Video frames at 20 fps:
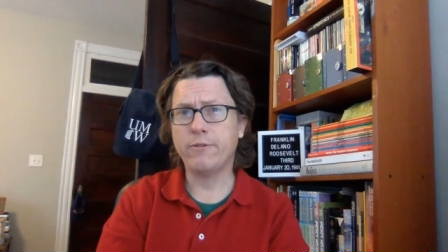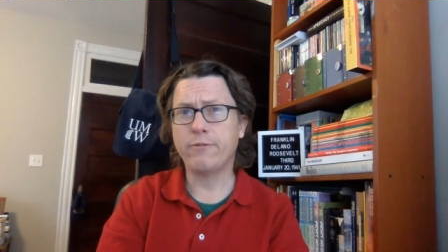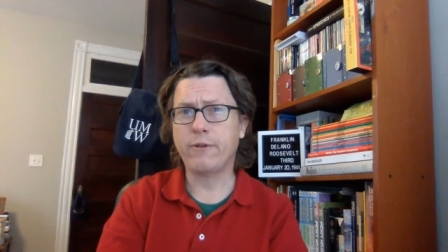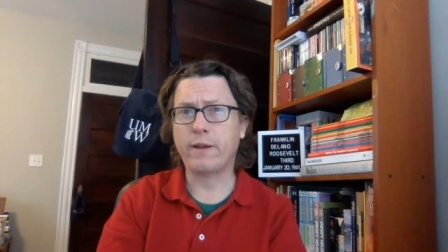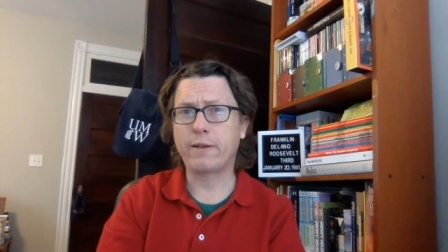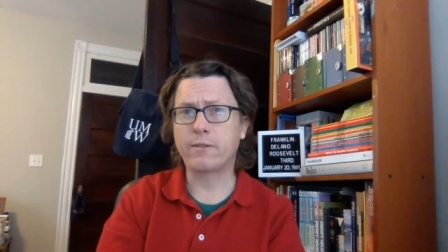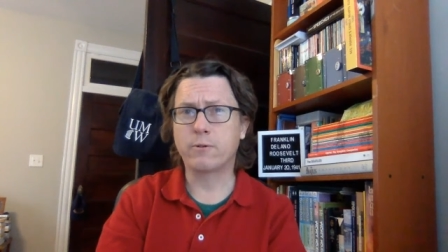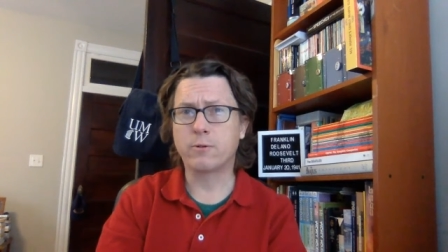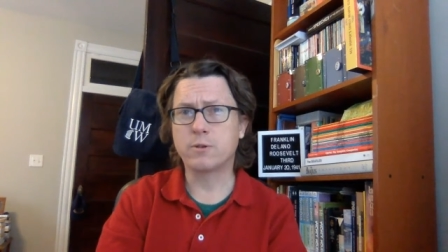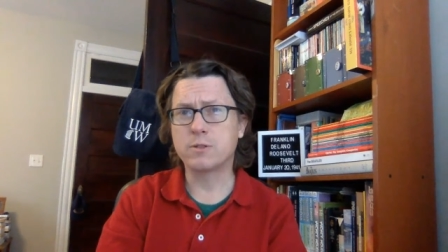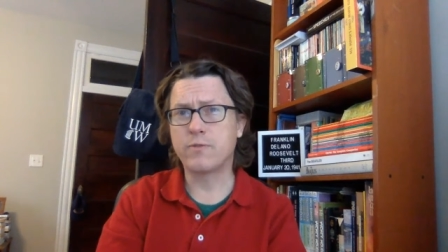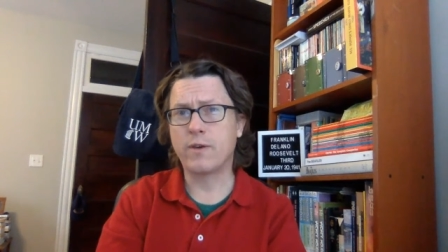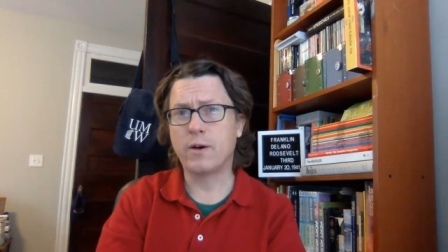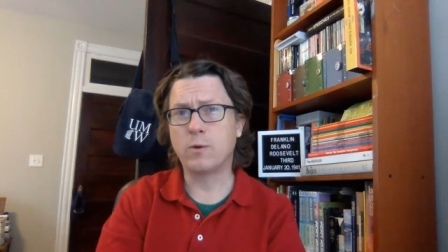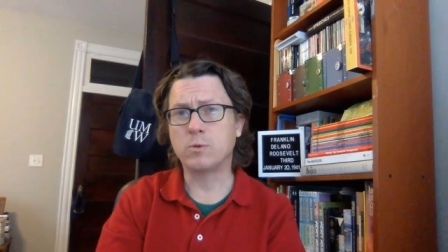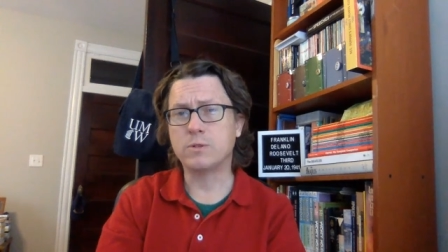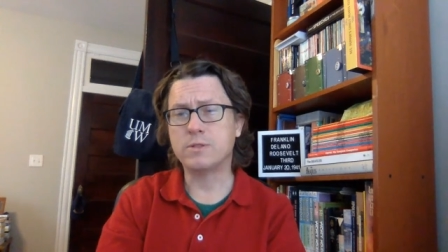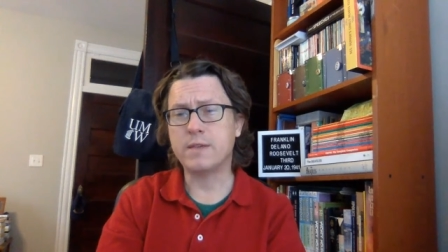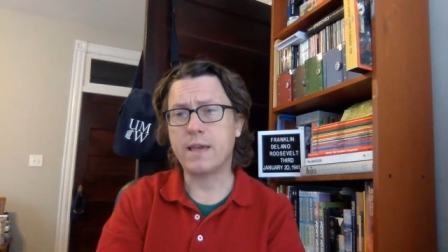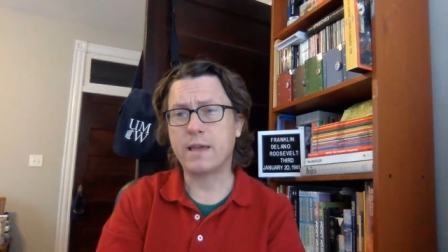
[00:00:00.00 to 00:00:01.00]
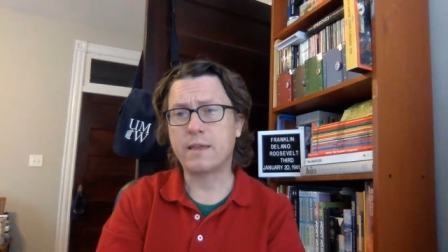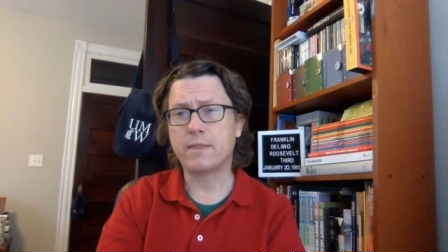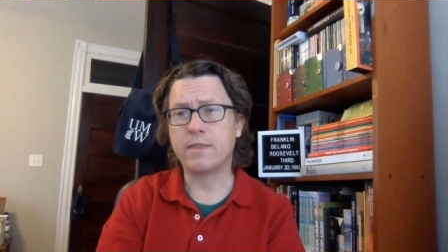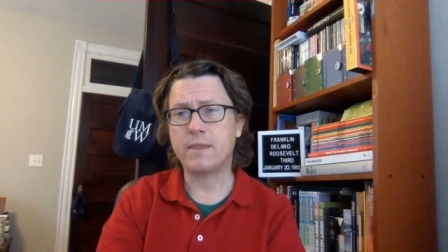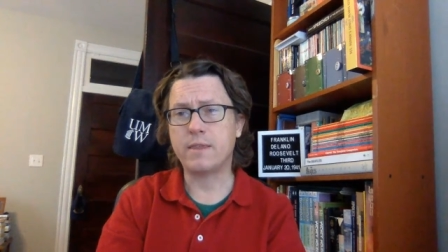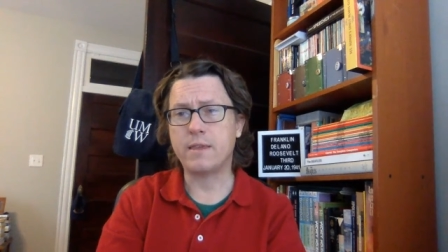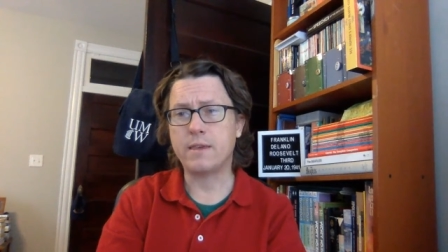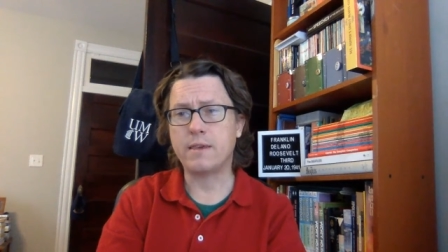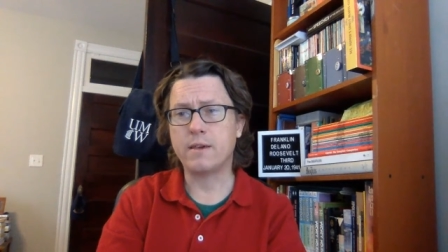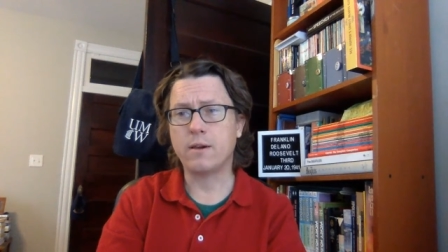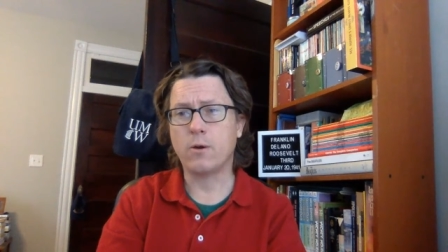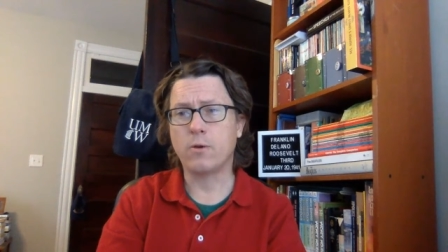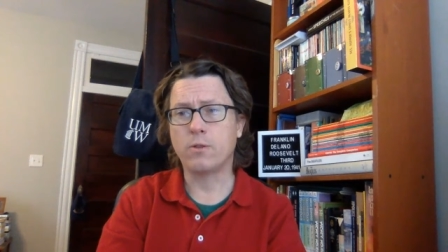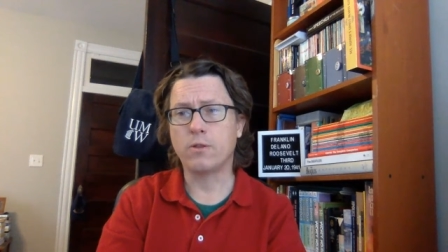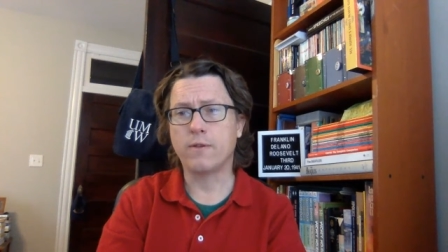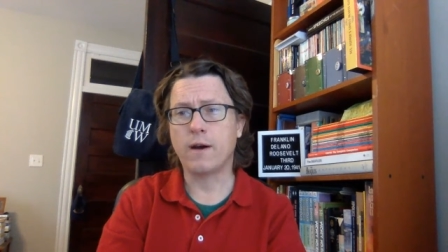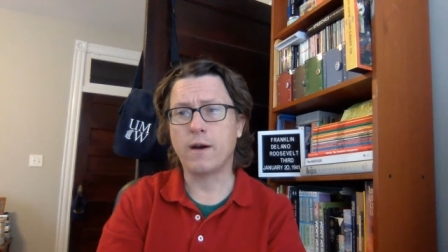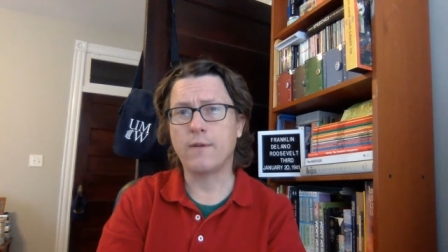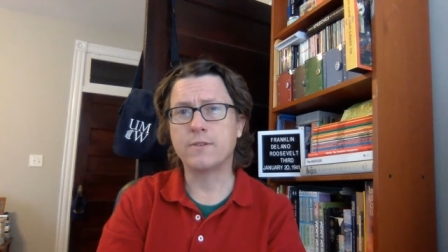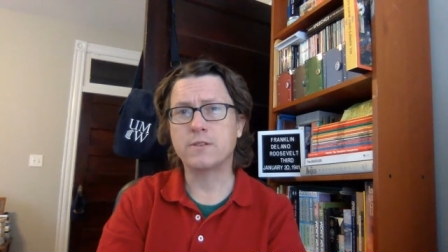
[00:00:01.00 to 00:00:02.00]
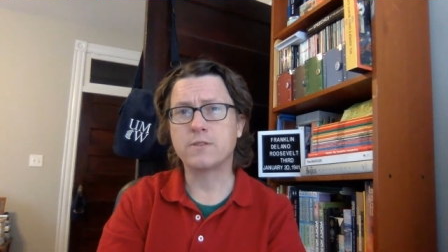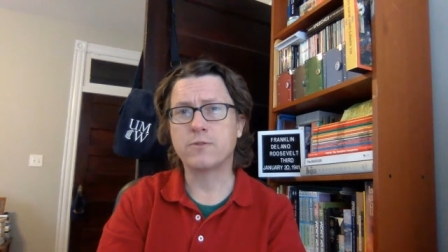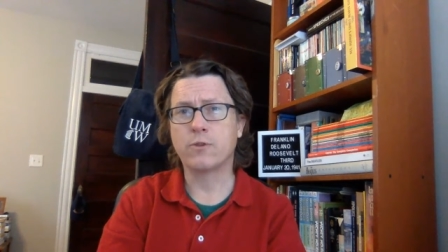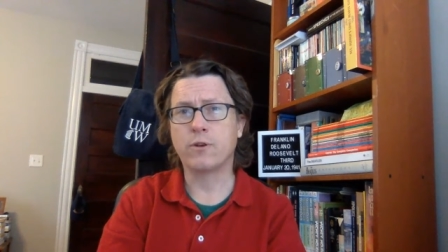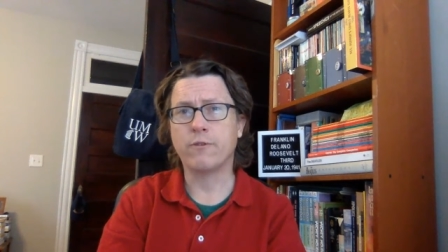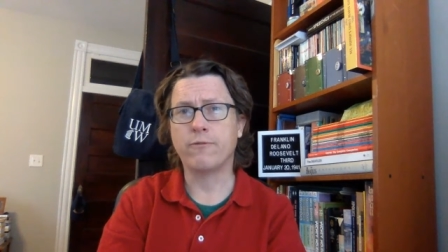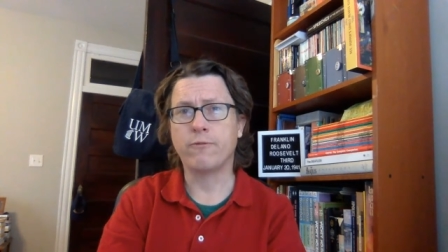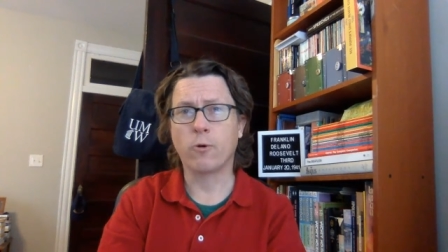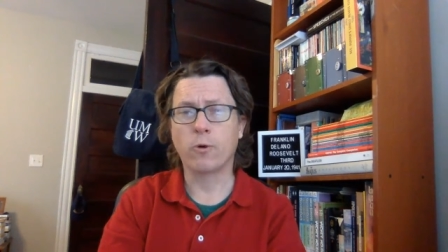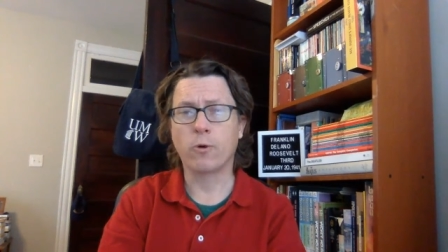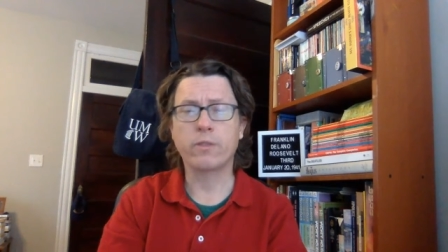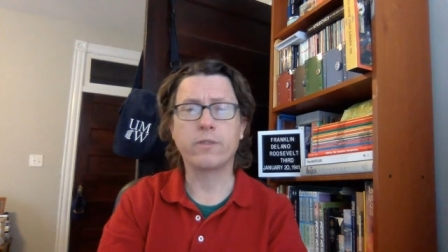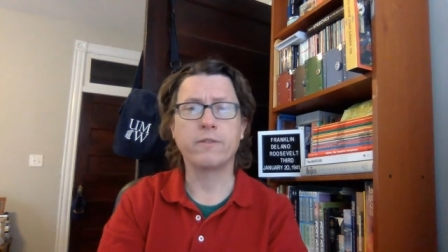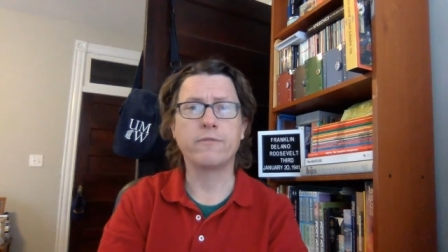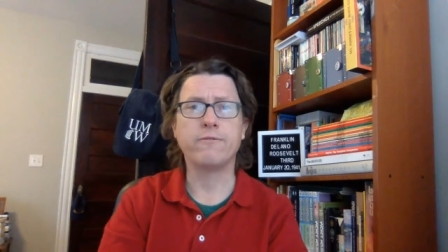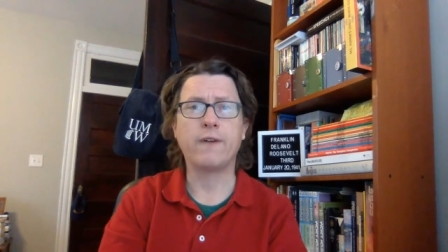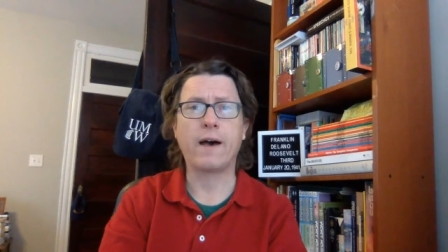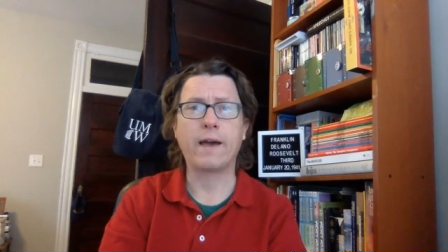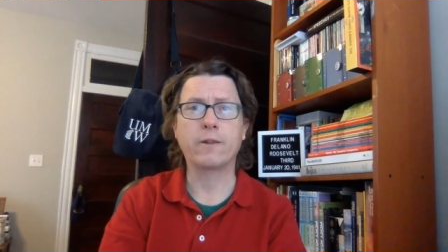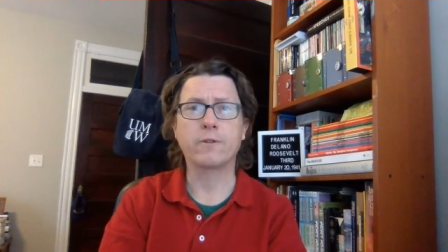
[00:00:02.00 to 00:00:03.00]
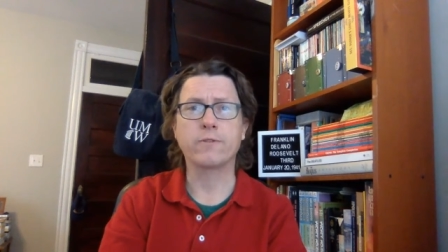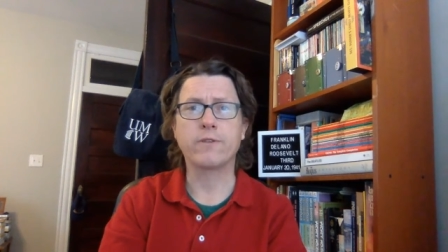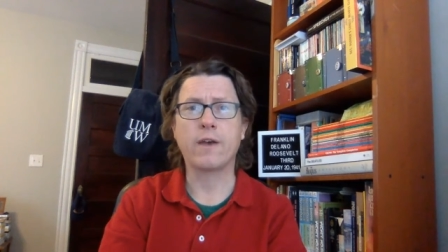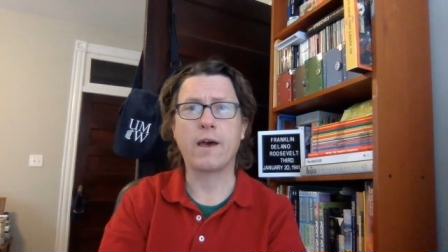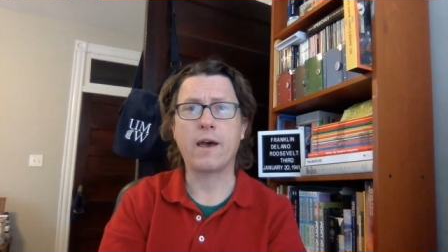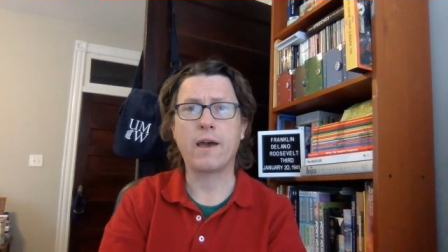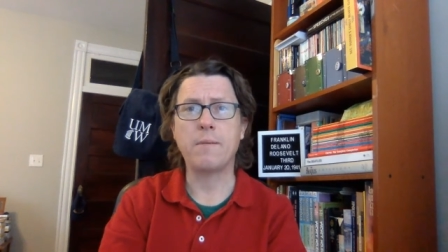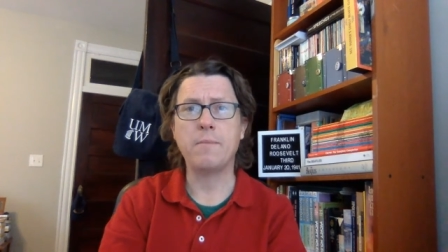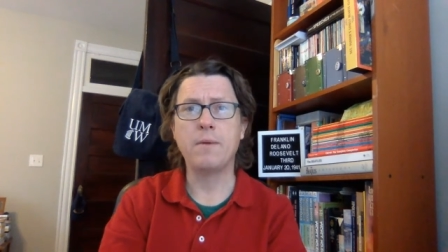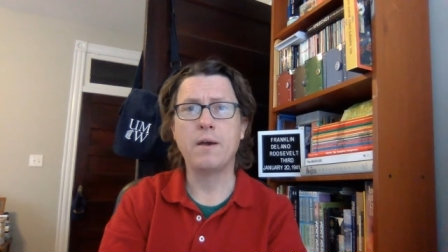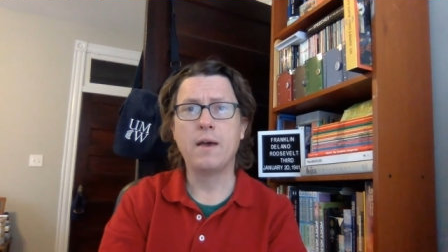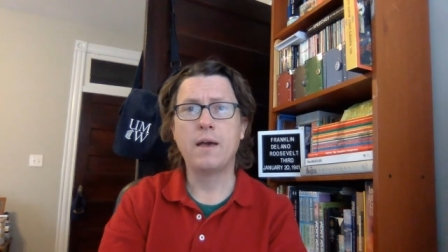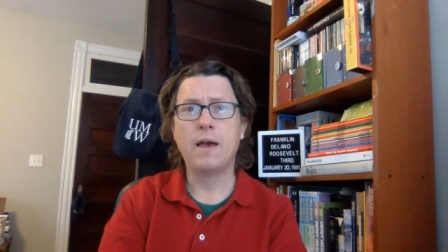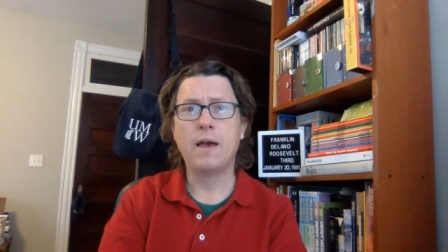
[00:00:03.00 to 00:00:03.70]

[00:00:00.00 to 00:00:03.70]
Franklin Roosevelt would take the oath of office for a fourth and final time